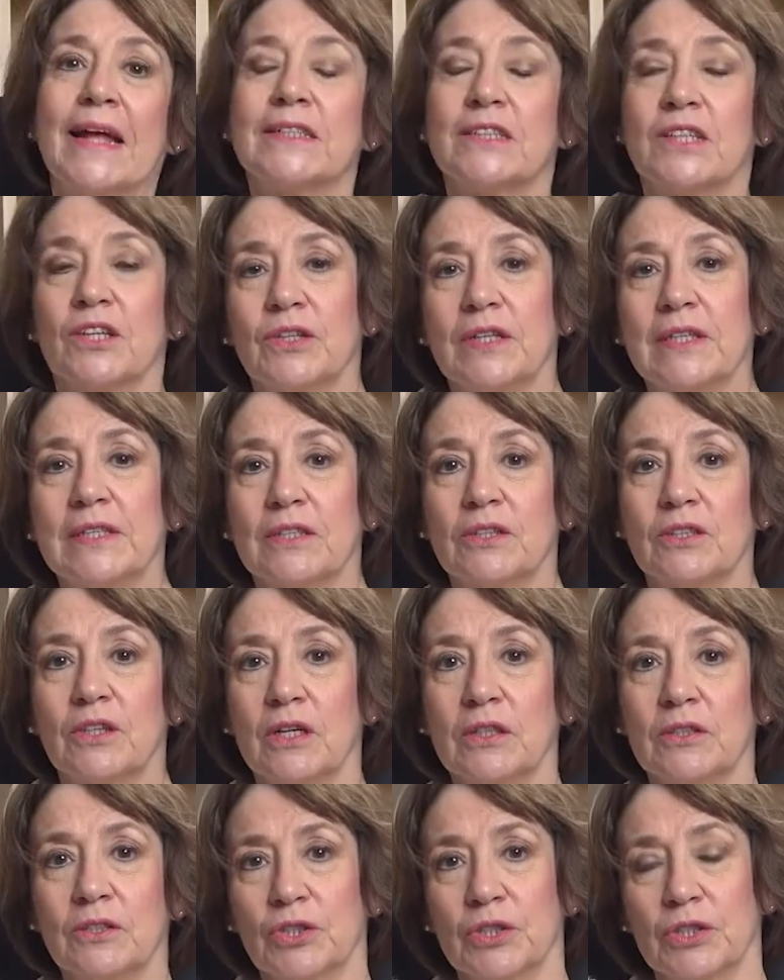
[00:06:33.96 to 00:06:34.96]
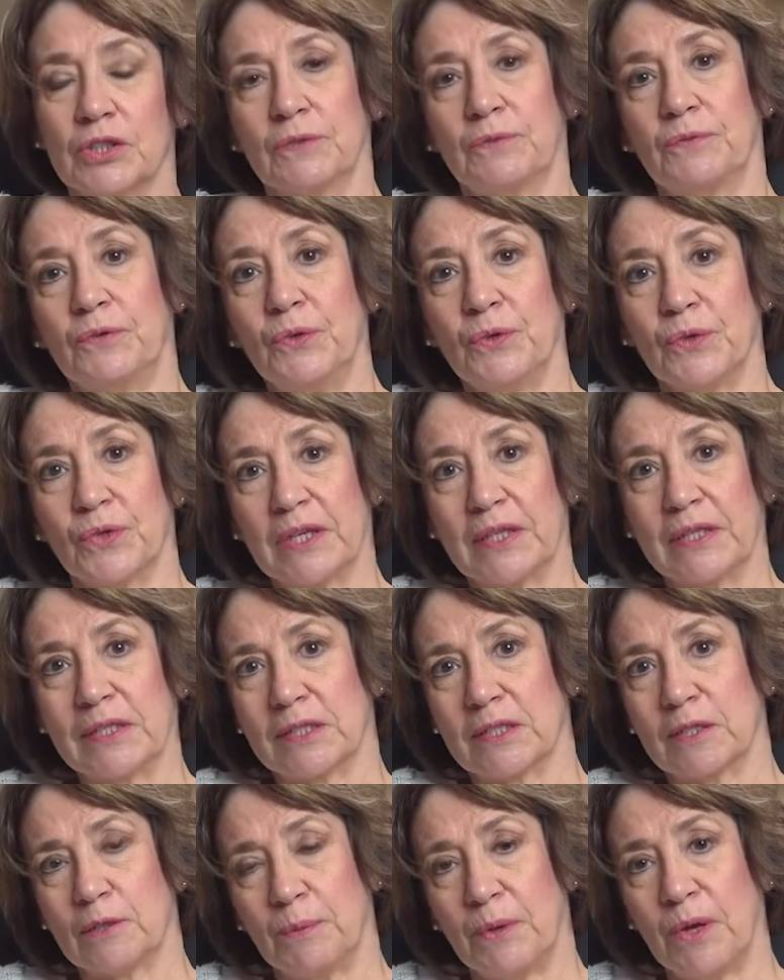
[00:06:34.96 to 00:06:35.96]
So these are just a few
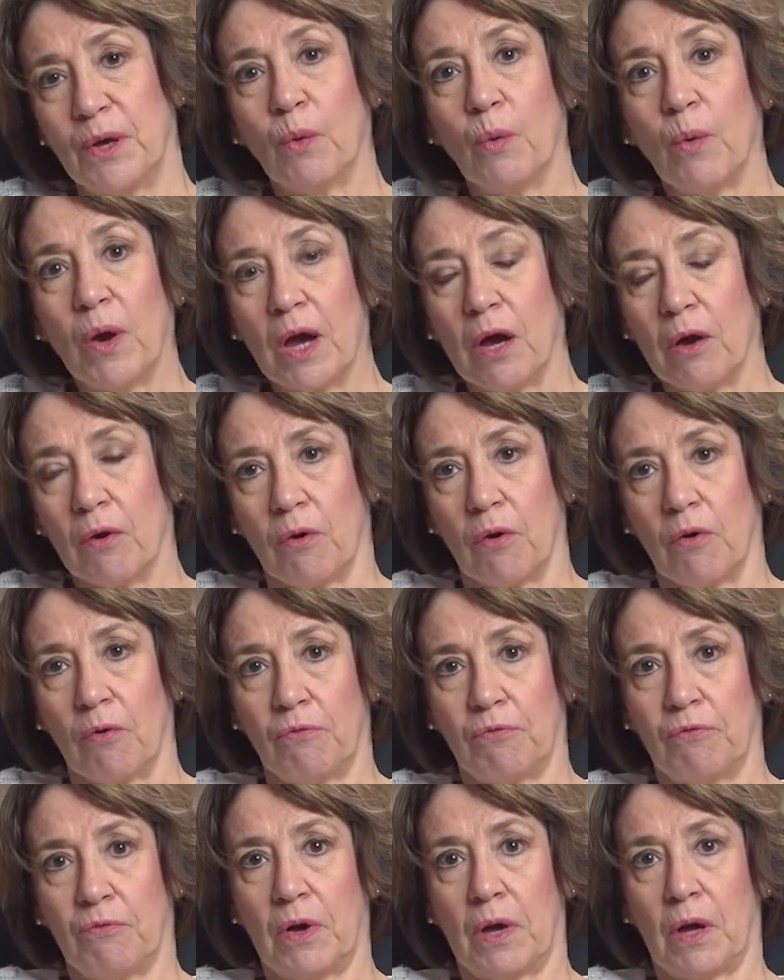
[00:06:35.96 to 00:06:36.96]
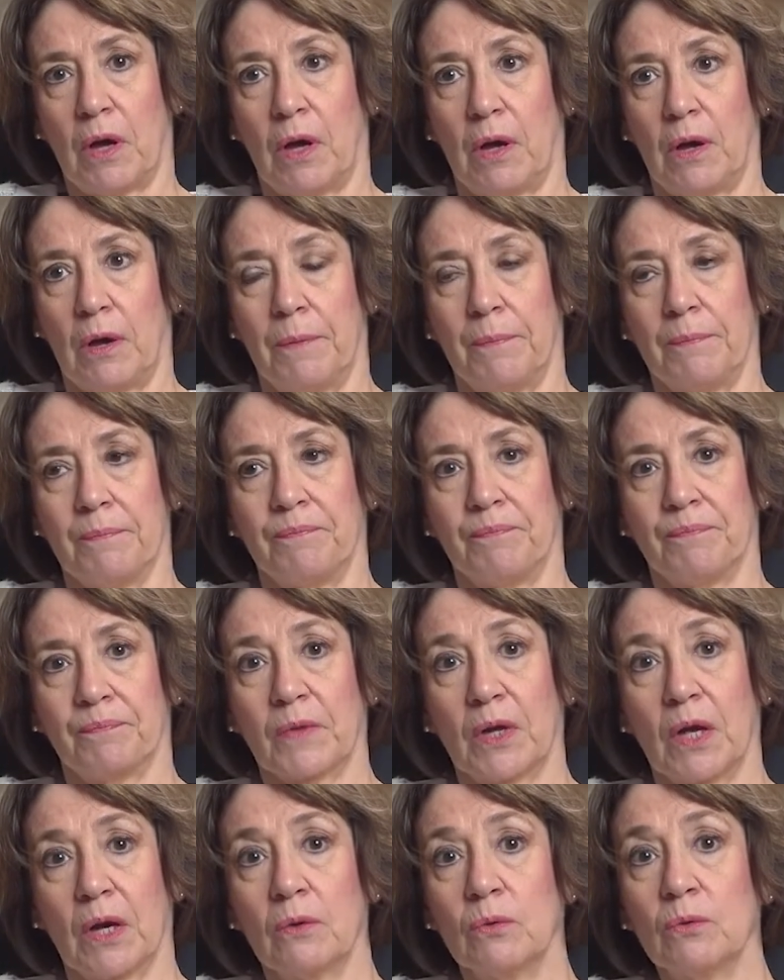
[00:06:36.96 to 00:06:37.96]
things to be aware of, and
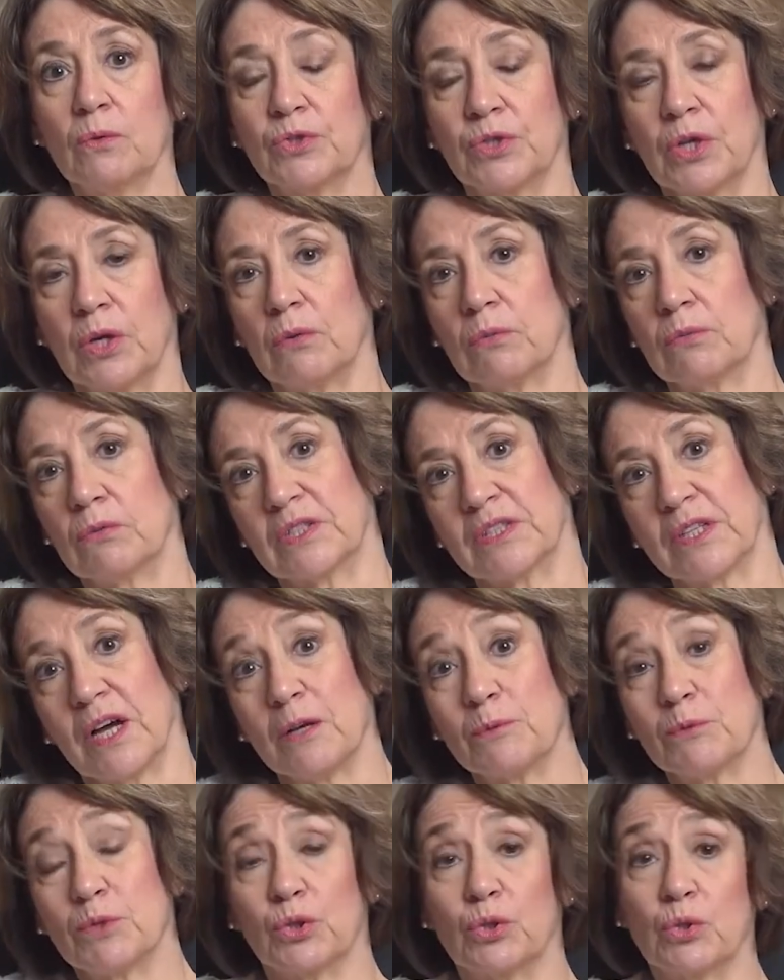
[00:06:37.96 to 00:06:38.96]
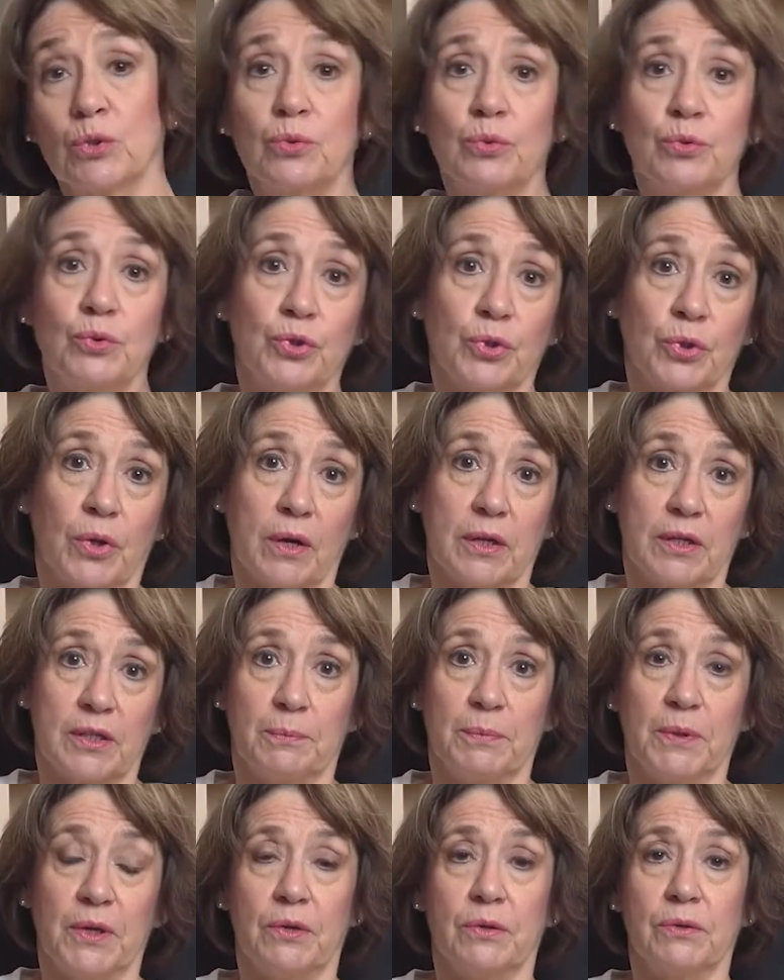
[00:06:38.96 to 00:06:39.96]
also the types of tools you're going
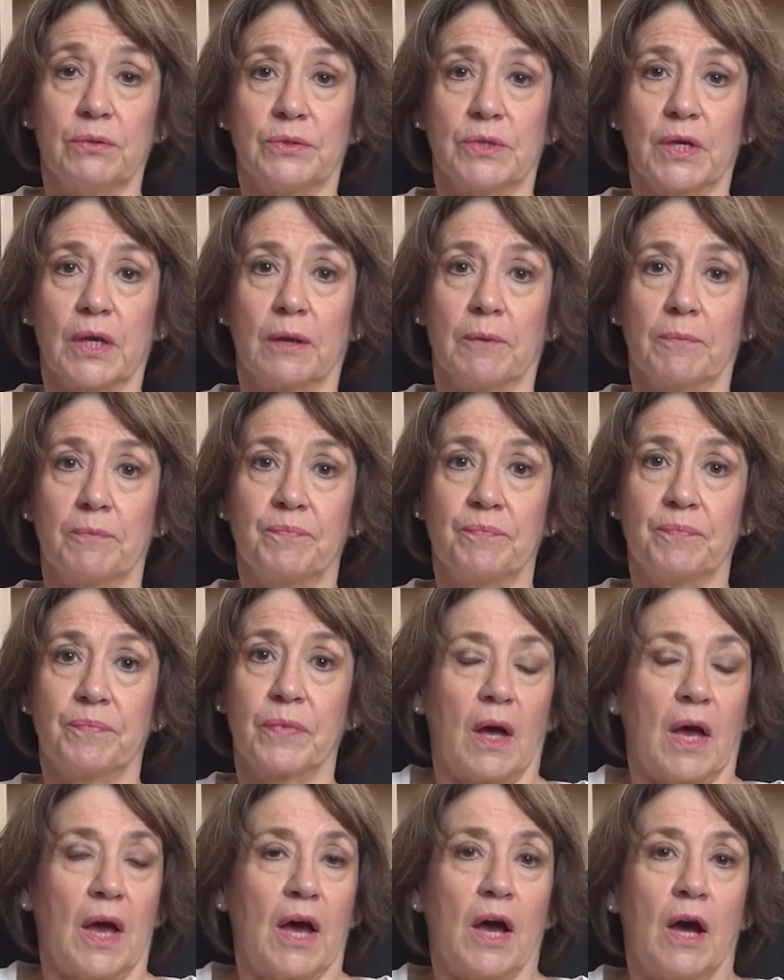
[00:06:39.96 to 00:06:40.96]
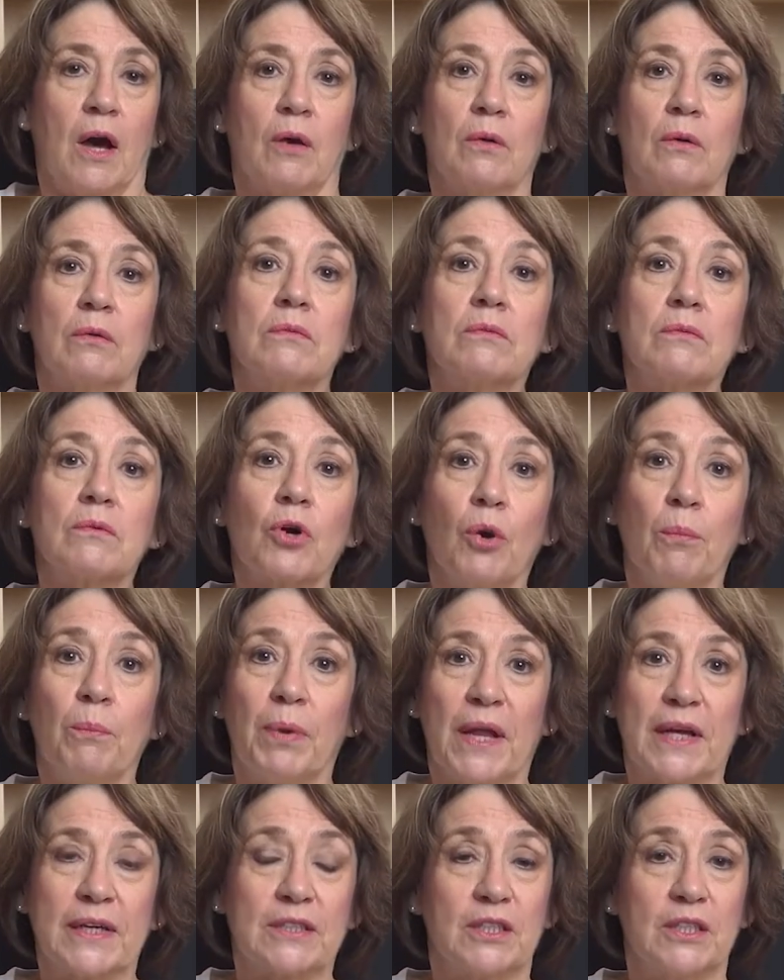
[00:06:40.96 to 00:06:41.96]
to be using. How
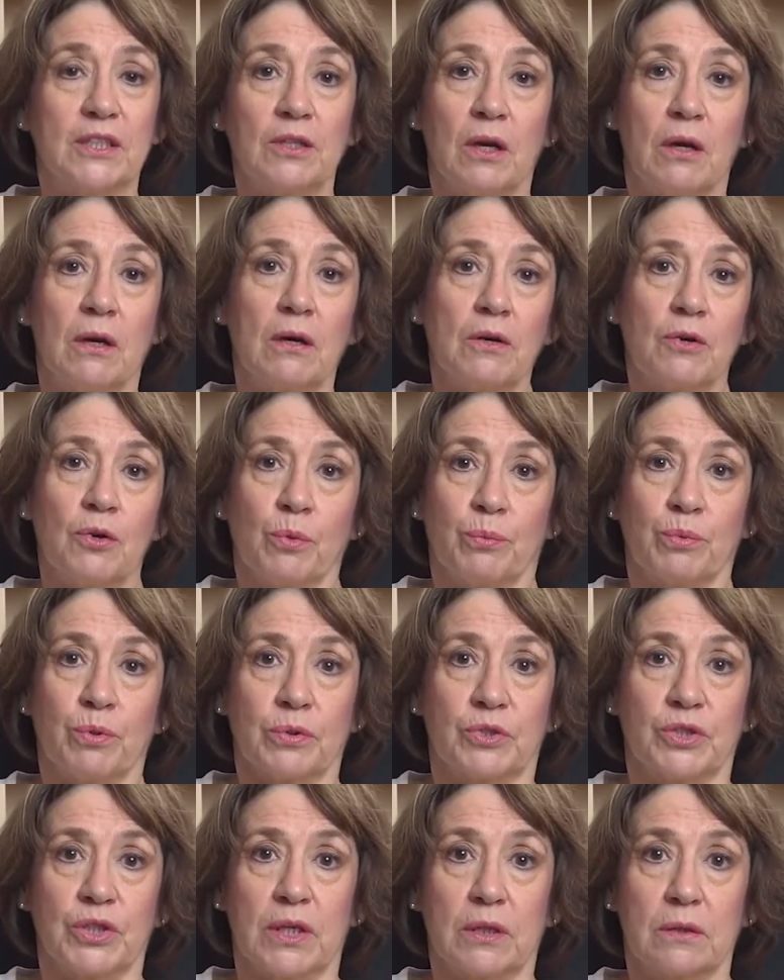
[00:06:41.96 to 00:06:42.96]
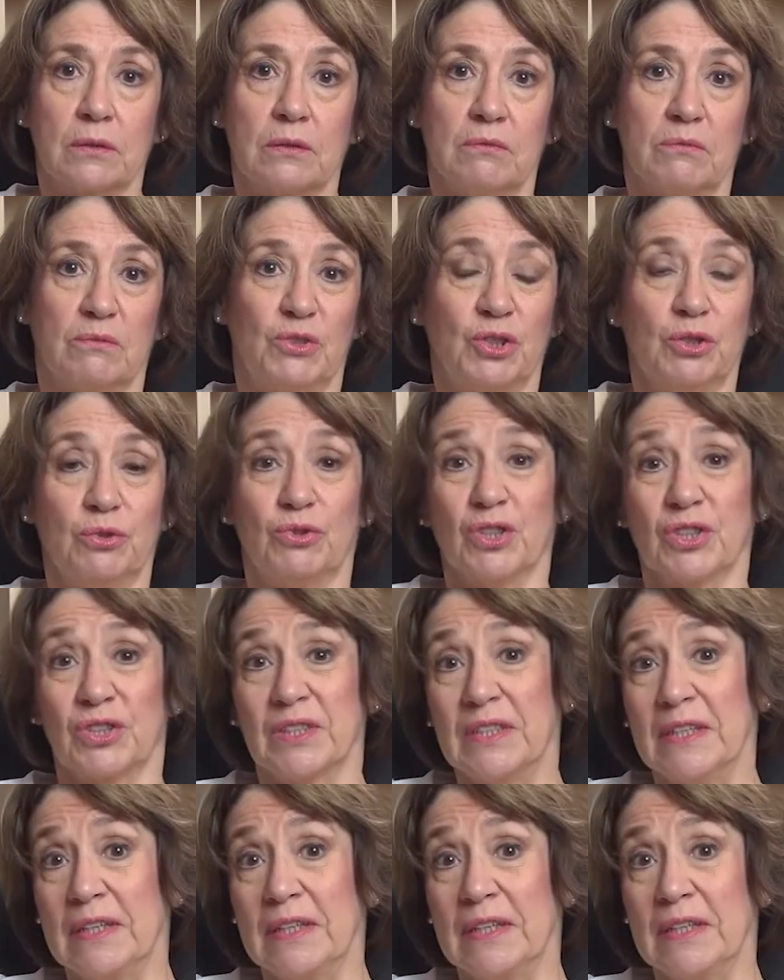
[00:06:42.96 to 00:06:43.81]
complex are your projects? Do you just